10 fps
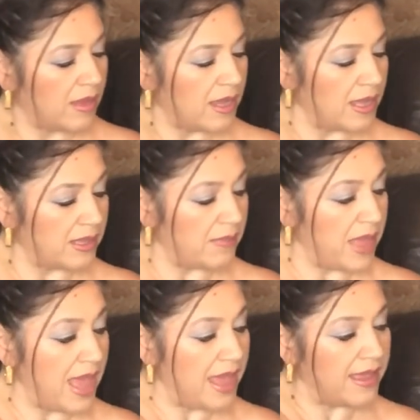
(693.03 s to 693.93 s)
cut the
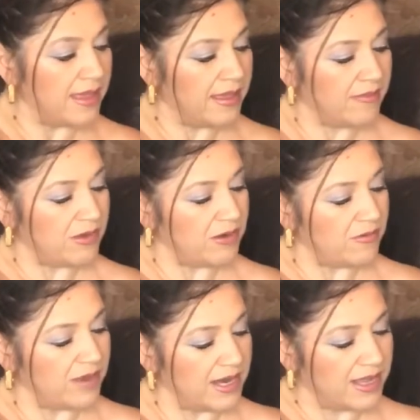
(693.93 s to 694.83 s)
bag. You don't
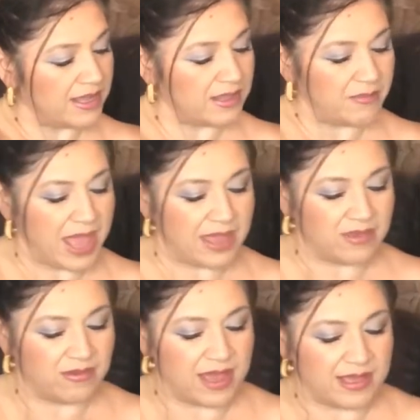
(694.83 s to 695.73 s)
want to cut the bag,
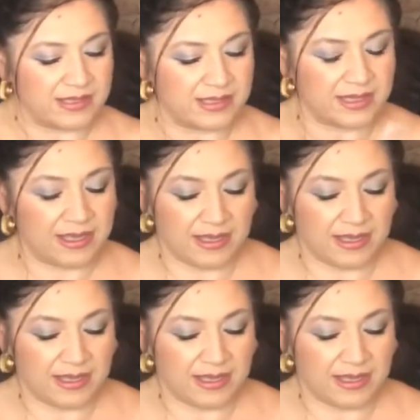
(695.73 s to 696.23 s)
you guys.